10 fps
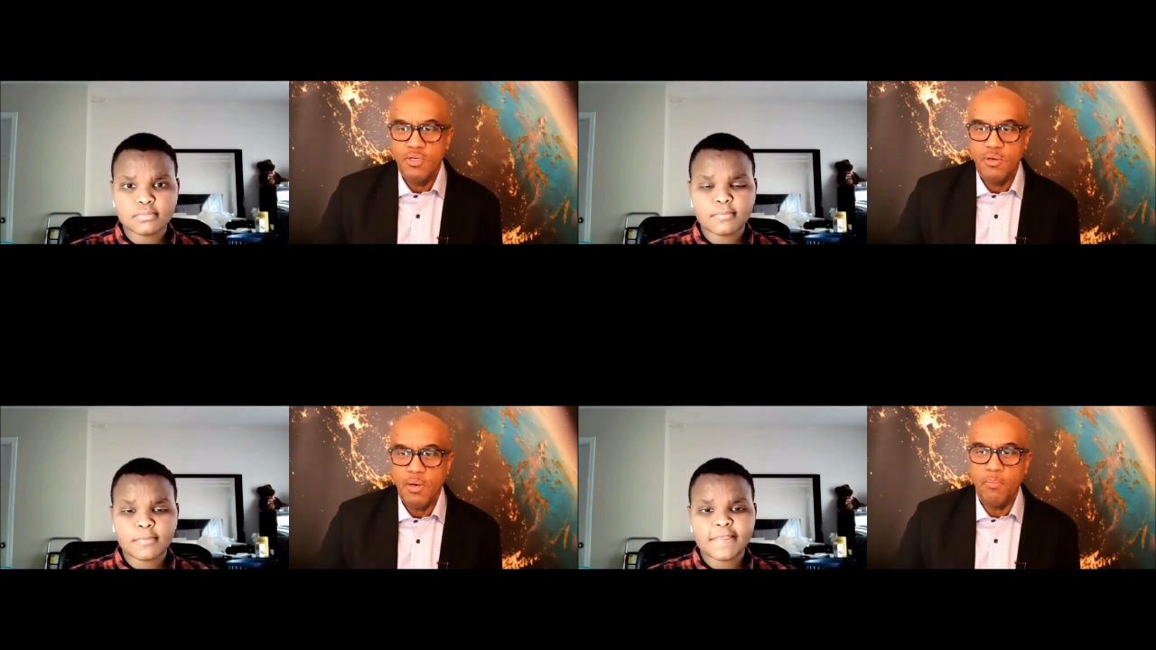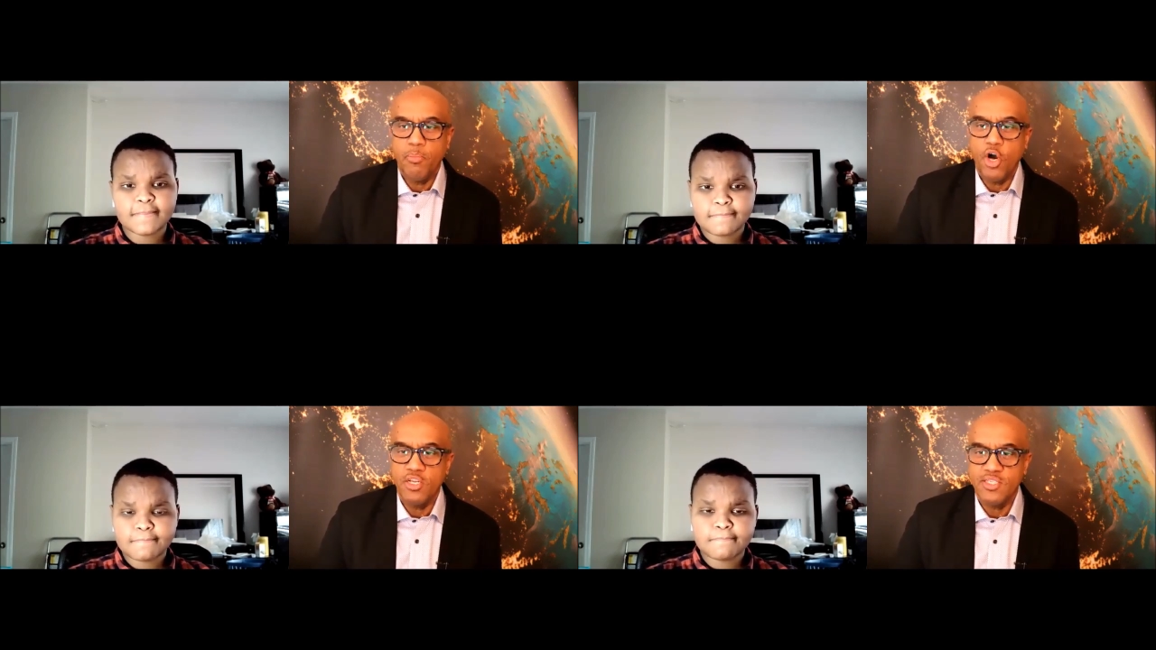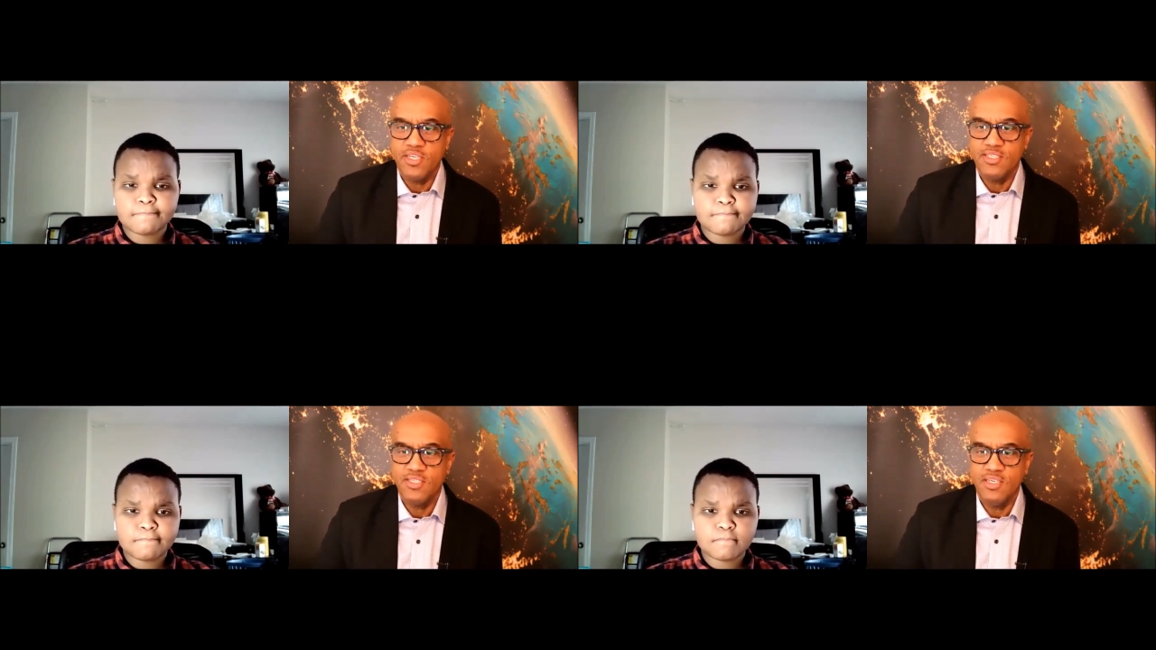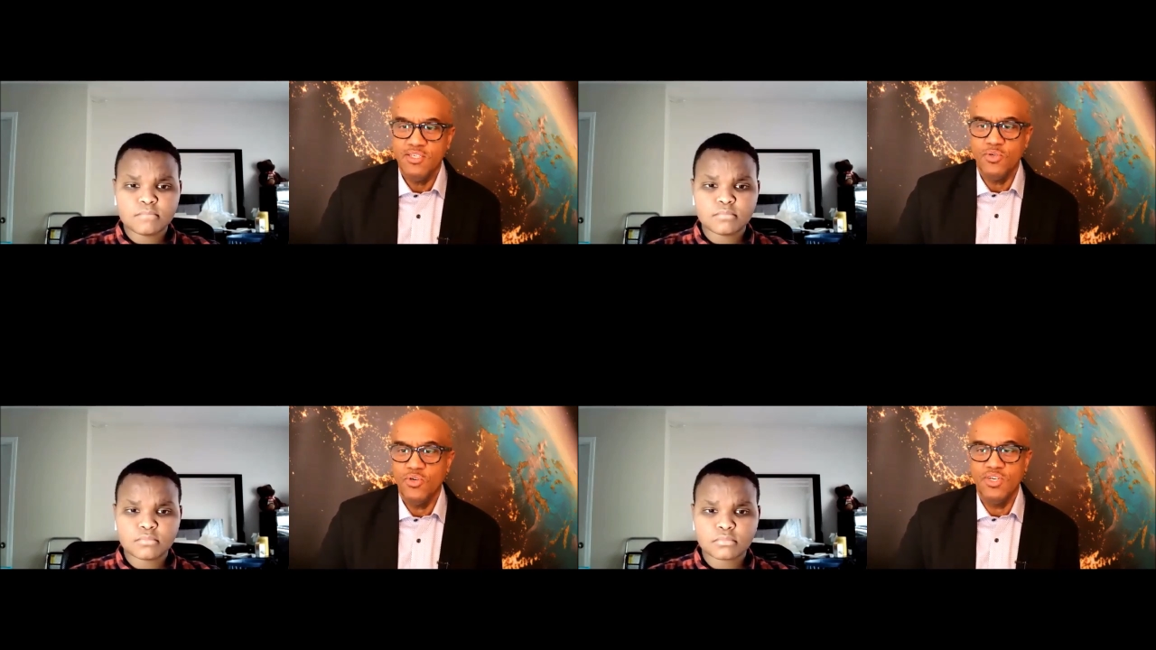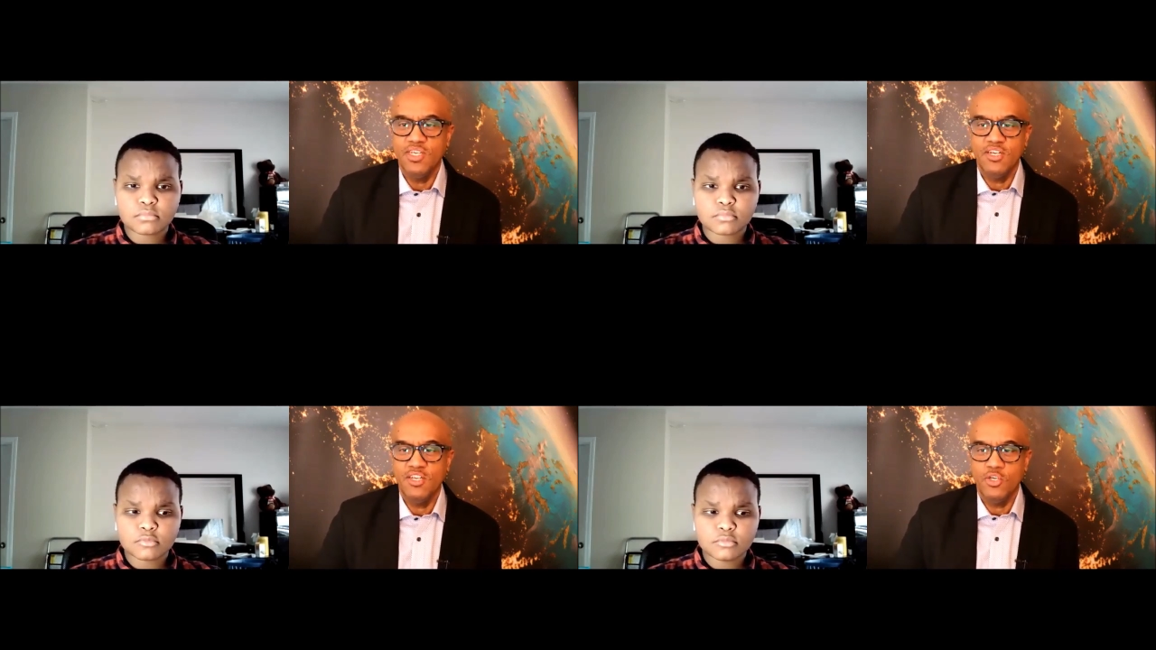Speaker 1: uh, politics, you don't need
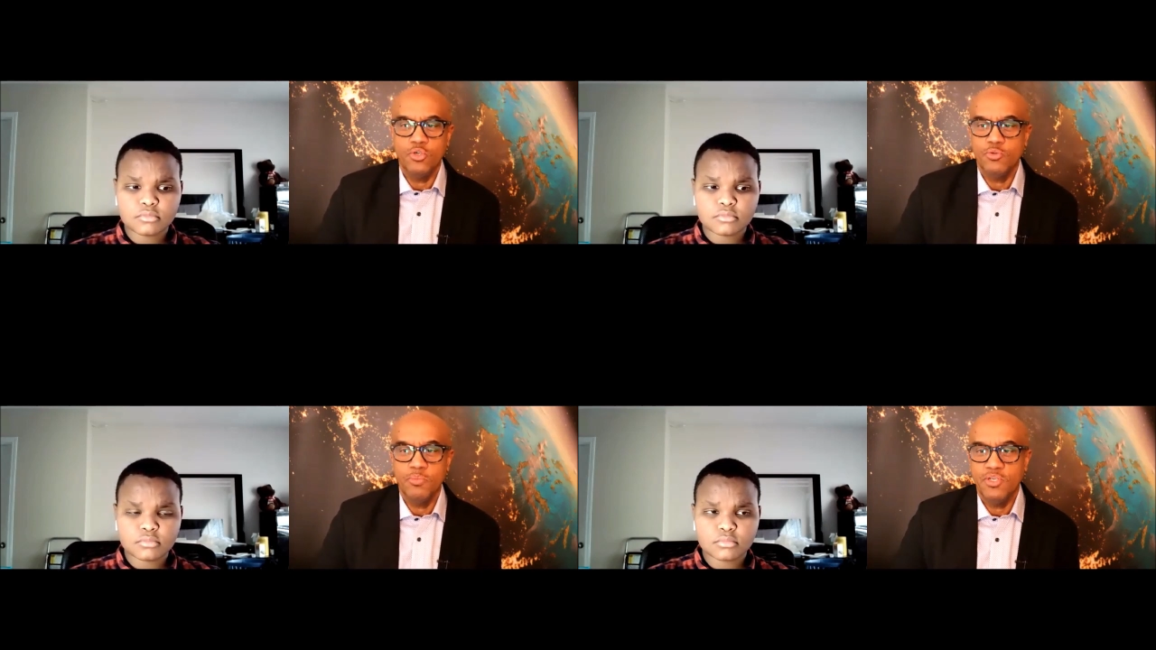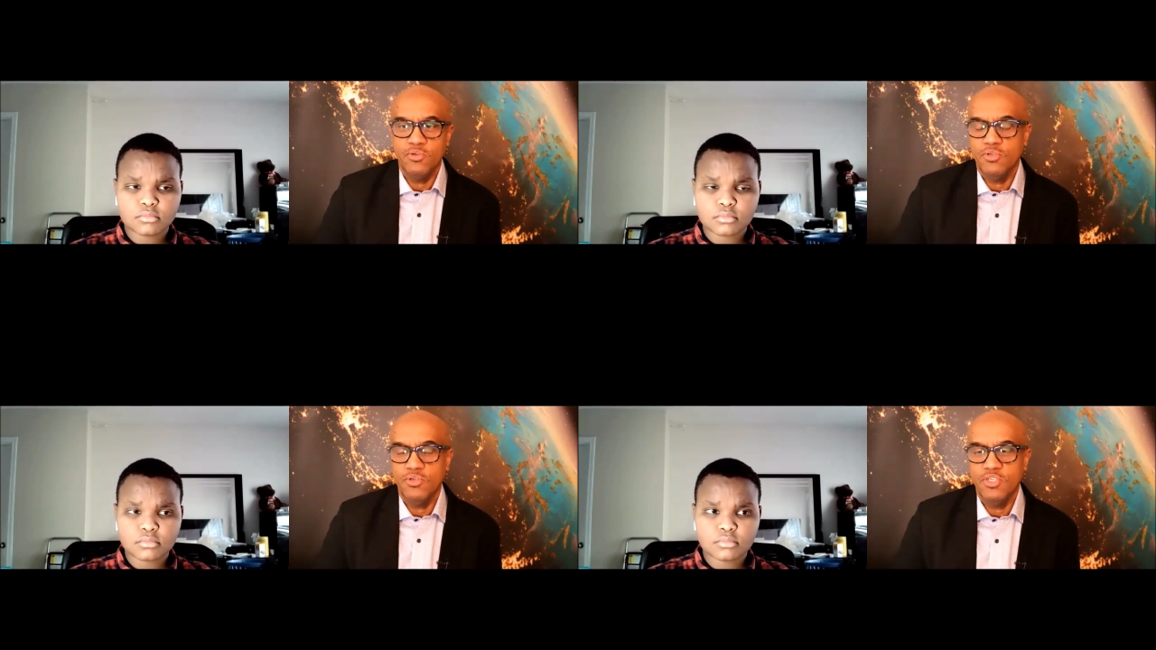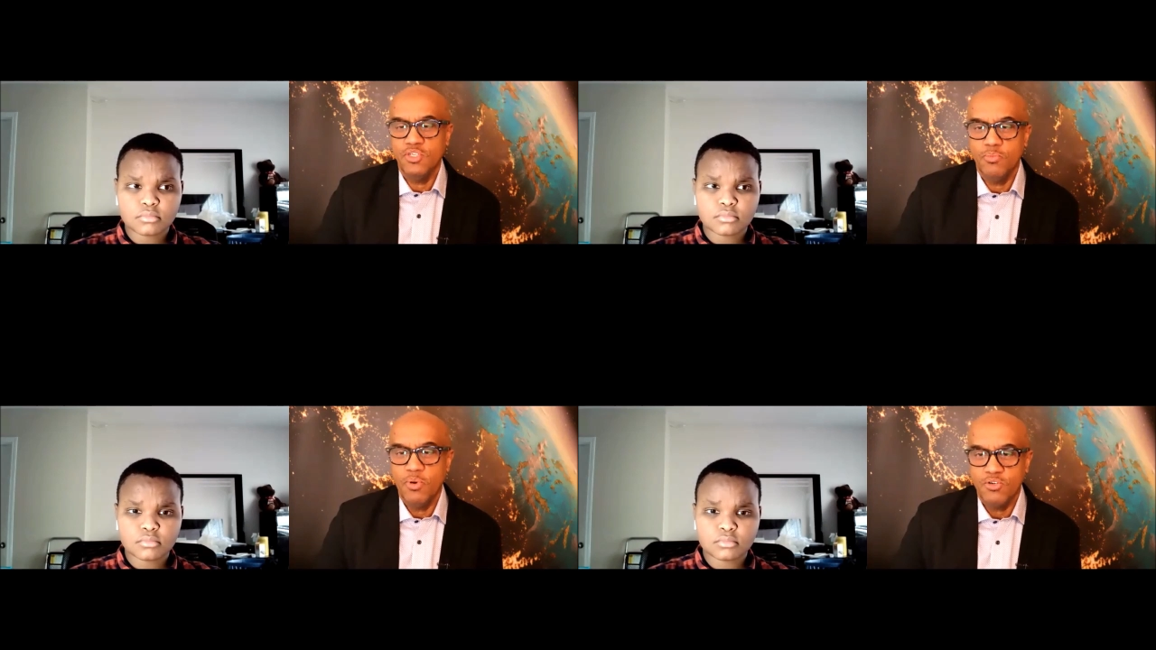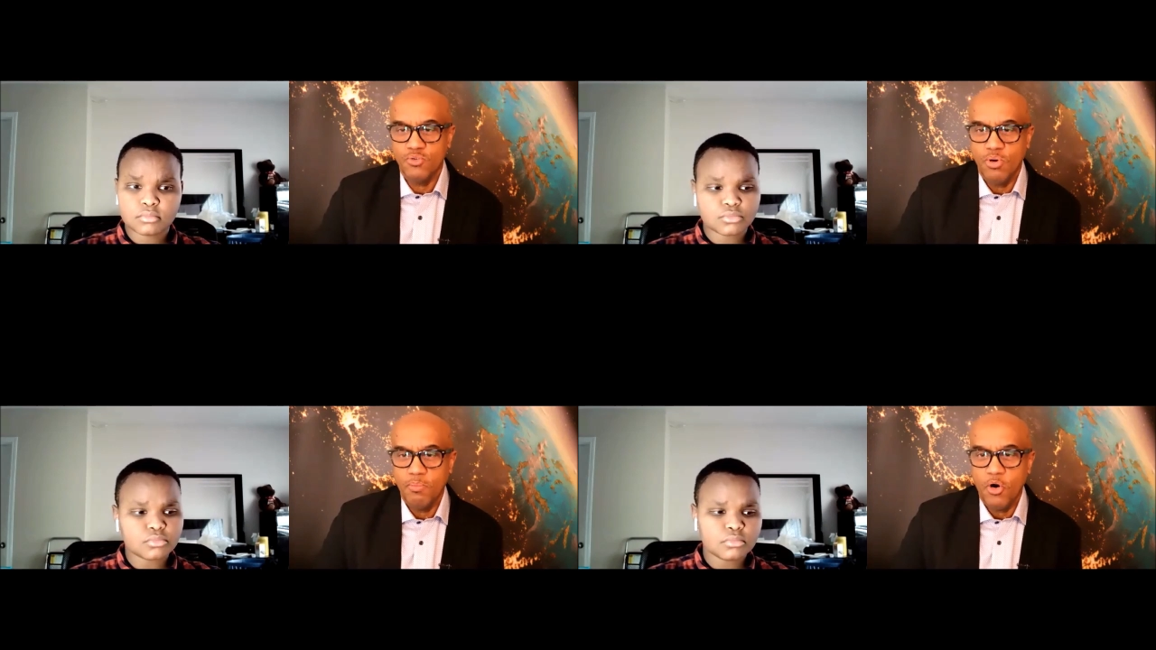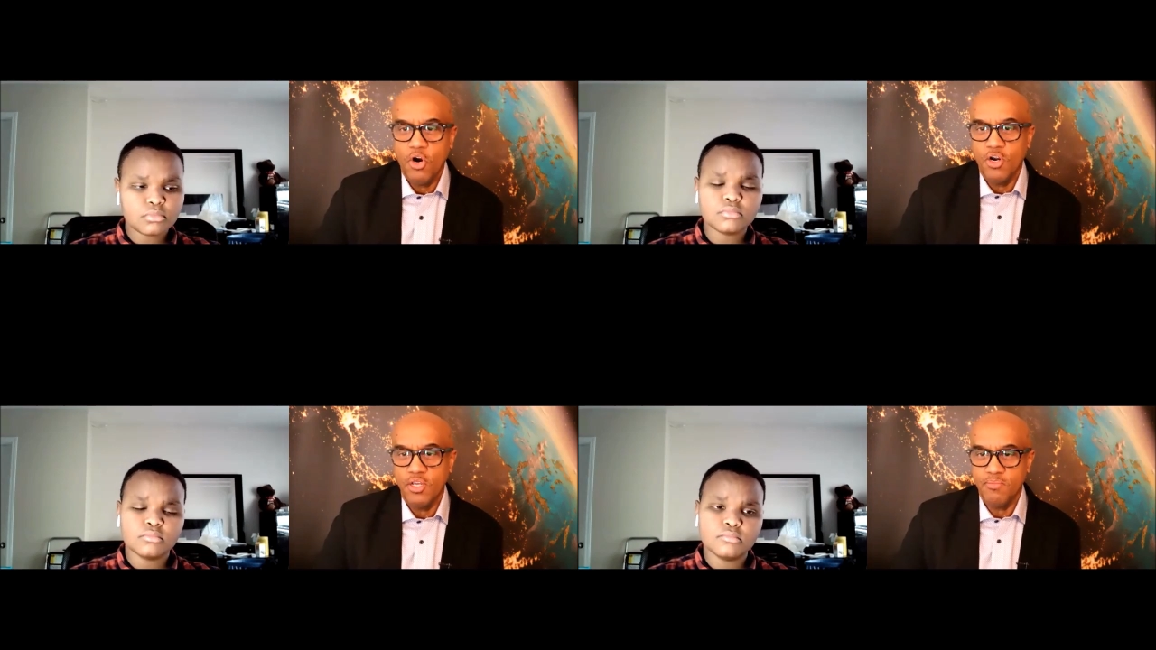an endorsement or you don't need to belong to a
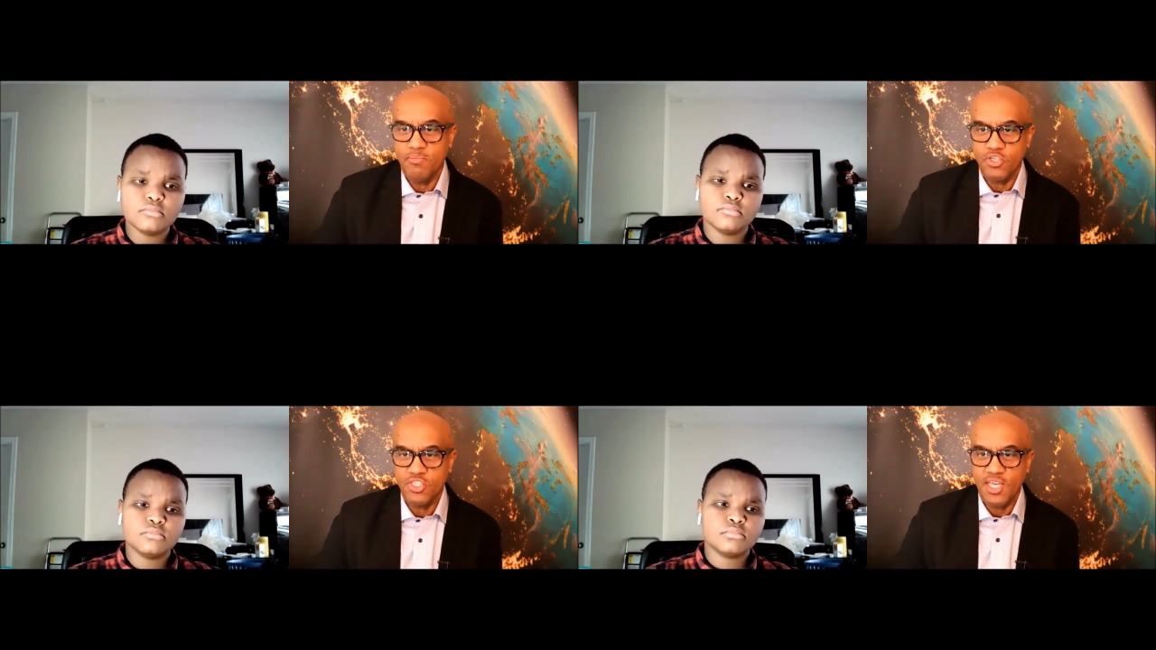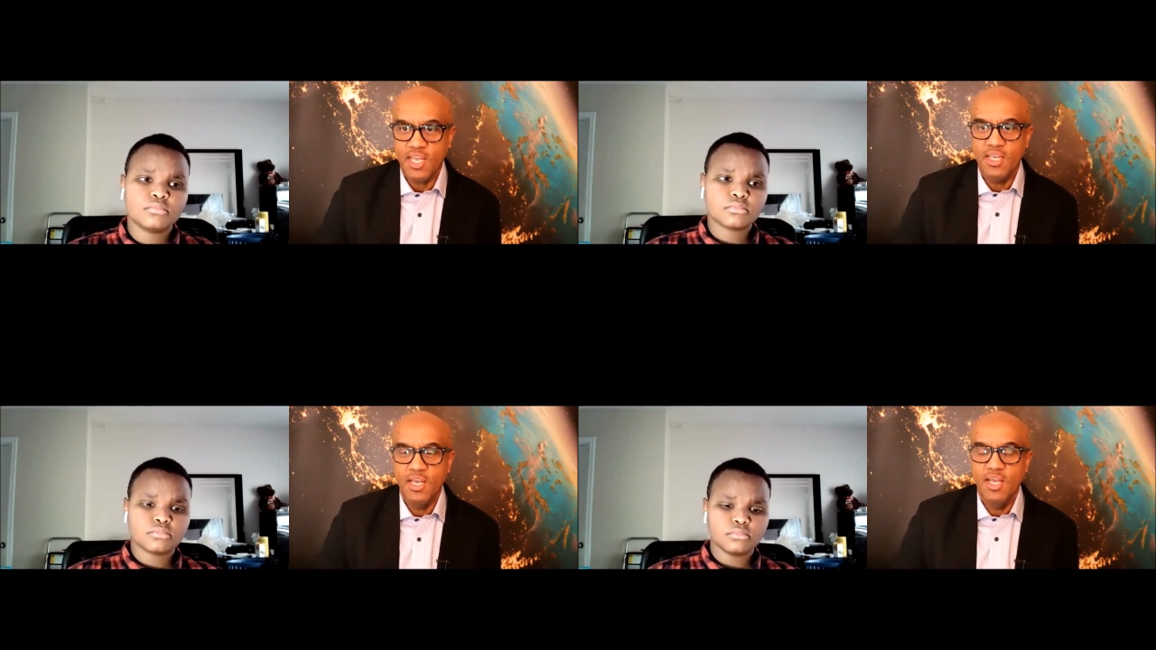party per se.